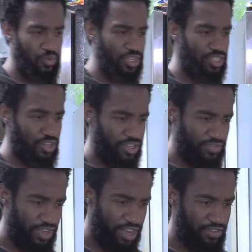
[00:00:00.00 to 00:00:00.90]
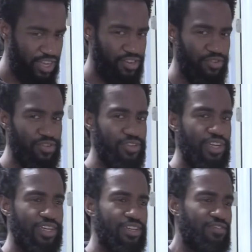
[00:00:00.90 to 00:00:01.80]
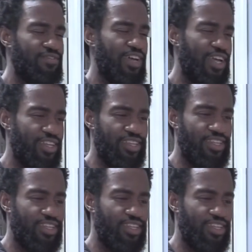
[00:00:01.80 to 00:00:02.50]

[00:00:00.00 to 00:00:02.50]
went searching for avocado oil and I couldn't find any.